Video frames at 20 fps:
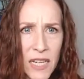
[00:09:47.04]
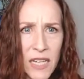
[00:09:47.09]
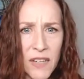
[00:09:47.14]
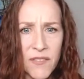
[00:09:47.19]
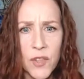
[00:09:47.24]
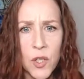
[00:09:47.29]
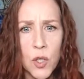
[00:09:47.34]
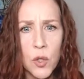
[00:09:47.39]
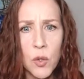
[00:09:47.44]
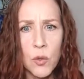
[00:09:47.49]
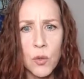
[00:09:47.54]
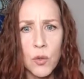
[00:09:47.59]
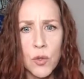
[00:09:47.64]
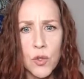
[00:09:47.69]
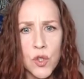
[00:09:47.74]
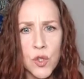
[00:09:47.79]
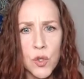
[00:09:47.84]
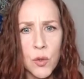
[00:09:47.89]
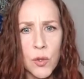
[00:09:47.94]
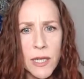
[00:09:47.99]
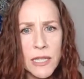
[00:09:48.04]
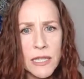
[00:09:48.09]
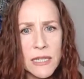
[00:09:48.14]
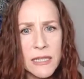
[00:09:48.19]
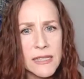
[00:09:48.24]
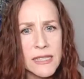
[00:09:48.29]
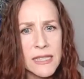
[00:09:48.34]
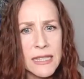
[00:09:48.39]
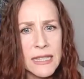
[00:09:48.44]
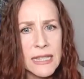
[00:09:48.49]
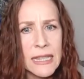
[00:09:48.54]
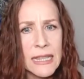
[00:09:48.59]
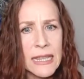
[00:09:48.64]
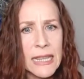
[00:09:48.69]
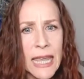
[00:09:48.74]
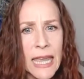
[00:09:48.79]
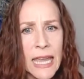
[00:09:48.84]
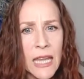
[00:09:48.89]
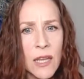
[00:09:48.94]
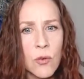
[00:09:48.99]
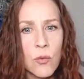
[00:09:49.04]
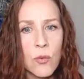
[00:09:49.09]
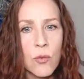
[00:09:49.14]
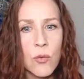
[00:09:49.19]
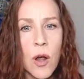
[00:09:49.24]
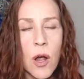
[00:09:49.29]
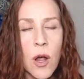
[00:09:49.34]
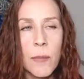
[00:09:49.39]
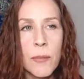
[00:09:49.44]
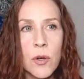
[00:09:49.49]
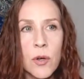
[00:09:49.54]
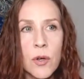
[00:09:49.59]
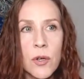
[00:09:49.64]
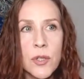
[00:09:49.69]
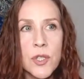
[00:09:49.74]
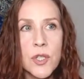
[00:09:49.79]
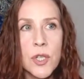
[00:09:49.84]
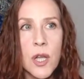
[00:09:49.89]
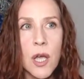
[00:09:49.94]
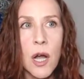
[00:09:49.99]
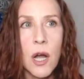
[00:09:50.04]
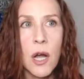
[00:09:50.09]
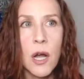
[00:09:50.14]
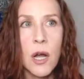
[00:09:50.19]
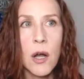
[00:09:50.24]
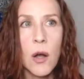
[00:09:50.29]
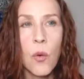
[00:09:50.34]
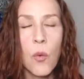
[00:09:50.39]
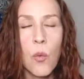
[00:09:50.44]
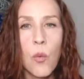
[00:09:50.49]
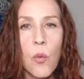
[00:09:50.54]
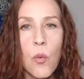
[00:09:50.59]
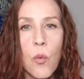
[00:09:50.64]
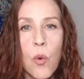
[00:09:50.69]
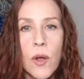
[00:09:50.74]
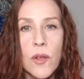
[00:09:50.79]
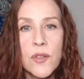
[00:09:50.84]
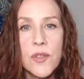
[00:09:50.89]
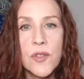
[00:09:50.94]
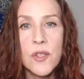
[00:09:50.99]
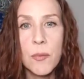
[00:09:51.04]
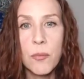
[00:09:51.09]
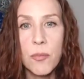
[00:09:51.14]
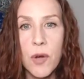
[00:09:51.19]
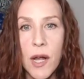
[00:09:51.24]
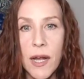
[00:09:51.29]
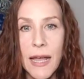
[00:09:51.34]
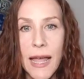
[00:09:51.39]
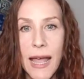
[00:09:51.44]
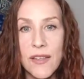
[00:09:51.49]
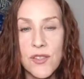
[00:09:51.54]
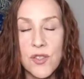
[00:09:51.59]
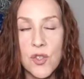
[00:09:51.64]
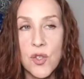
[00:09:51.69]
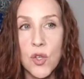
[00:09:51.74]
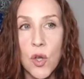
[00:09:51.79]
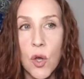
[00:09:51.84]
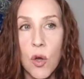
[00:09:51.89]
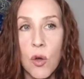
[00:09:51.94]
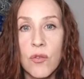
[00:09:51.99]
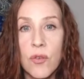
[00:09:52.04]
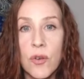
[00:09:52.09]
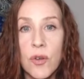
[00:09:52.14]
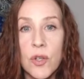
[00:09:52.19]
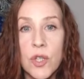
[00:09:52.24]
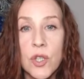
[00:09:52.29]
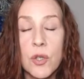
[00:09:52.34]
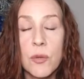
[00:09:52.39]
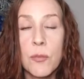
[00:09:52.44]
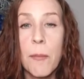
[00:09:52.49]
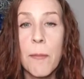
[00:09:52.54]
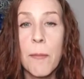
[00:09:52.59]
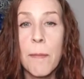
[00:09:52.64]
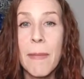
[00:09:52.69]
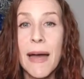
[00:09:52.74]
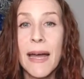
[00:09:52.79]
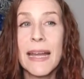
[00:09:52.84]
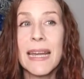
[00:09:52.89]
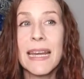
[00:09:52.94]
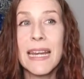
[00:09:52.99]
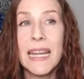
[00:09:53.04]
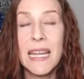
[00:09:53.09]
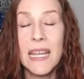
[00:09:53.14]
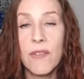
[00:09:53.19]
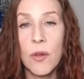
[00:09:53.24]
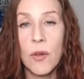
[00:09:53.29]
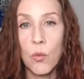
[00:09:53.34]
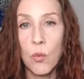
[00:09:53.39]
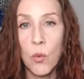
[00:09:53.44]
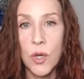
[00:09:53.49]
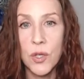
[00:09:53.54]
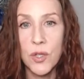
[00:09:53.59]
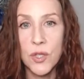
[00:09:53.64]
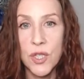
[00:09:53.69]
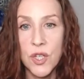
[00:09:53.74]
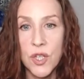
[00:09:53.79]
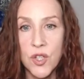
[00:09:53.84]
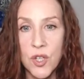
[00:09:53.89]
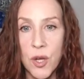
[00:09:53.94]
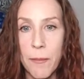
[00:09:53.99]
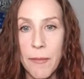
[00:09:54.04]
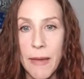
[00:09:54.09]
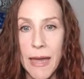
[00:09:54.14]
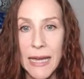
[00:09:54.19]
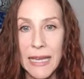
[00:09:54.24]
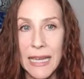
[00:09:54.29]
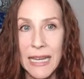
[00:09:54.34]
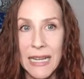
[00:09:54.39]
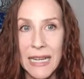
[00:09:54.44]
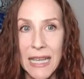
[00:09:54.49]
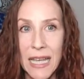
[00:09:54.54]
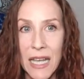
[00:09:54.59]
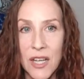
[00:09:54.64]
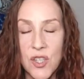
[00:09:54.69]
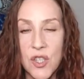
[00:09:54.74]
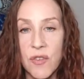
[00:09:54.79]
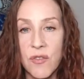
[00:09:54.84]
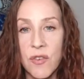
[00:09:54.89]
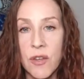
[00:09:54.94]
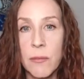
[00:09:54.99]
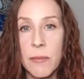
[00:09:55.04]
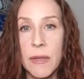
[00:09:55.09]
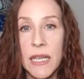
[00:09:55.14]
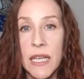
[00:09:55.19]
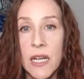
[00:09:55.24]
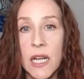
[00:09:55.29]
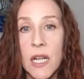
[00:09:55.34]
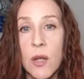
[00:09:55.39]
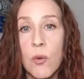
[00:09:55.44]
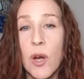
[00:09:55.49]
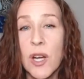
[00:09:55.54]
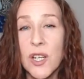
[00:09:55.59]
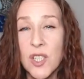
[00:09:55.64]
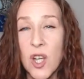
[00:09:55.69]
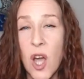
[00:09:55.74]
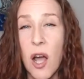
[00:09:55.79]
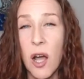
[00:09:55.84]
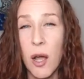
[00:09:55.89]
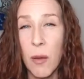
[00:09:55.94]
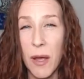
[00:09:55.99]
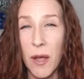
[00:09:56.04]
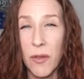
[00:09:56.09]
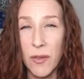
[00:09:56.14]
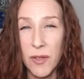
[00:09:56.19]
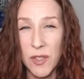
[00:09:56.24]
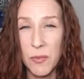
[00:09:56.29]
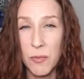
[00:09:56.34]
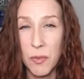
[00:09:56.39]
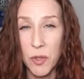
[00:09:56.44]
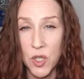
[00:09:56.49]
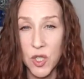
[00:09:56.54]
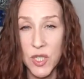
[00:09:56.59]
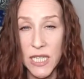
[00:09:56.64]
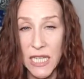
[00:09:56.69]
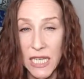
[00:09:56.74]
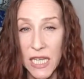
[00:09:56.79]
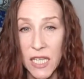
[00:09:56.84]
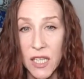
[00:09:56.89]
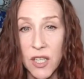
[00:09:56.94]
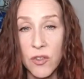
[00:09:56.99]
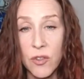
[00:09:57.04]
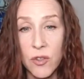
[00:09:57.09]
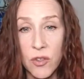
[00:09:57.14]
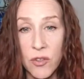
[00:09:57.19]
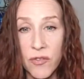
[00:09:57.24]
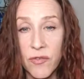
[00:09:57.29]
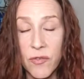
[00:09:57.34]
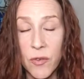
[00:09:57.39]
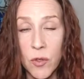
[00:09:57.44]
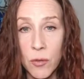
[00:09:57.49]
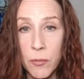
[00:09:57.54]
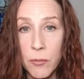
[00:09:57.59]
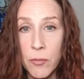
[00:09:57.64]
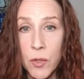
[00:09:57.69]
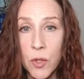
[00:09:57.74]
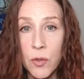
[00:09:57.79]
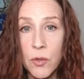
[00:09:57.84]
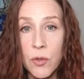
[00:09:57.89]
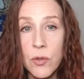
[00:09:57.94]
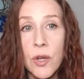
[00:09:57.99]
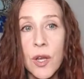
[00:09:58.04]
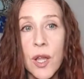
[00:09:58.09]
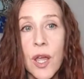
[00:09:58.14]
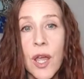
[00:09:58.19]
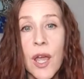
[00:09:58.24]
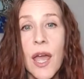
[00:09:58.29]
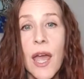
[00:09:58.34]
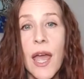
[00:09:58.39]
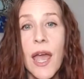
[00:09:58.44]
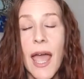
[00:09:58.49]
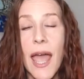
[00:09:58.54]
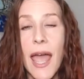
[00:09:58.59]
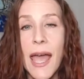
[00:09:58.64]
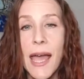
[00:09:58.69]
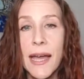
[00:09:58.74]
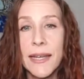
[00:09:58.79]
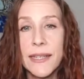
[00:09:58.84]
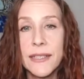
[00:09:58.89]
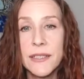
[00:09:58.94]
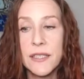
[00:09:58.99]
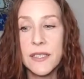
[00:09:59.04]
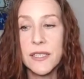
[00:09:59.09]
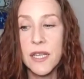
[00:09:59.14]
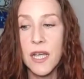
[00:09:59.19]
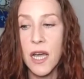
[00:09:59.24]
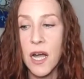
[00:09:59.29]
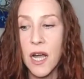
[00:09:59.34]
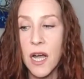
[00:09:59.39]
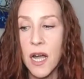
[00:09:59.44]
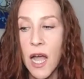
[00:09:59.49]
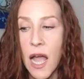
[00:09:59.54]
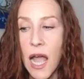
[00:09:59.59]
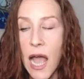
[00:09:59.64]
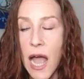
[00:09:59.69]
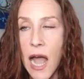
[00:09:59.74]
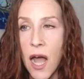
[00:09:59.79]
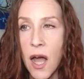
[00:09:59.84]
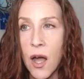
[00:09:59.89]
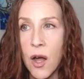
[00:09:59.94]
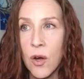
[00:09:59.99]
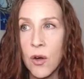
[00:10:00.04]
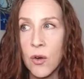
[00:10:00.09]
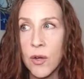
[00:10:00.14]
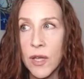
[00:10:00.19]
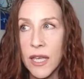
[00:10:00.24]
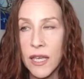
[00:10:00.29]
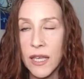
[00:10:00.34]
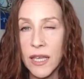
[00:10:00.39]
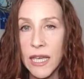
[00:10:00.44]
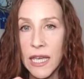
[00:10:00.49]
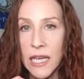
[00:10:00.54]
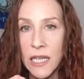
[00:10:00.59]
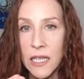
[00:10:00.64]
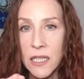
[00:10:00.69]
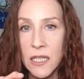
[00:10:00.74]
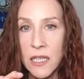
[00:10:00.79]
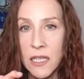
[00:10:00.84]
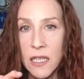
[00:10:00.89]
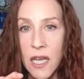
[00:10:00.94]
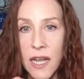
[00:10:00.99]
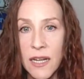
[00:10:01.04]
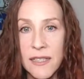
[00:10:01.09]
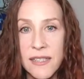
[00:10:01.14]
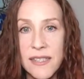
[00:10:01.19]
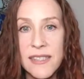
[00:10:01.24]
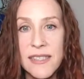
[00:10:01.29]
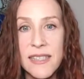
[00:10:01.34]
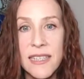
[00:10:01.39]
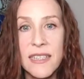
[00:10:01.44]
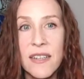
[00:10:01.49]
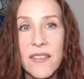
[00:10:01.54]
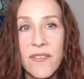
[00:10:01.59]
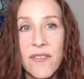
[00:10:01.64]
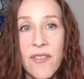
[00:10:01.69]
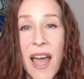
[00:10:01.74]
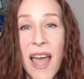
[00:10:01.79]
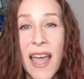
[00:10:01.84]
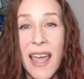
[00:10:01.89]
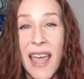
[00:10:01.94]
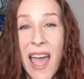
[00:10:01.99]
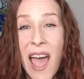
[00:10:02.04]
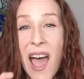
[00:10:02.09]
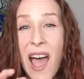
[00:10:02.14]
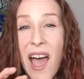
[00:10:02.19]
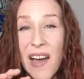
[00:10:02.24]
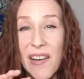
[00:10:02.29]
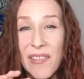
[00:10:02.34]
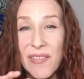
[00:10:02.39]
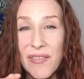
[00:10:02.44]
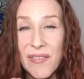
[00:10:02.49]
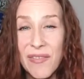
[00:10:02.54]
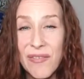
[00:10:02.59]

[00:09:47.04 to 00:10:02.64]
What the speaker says: And if you joined us late, Robert, once the broadcast is over, you might even want to jump back in and catch the very beginning where I talk about this particular full moon and how it can kind of signify a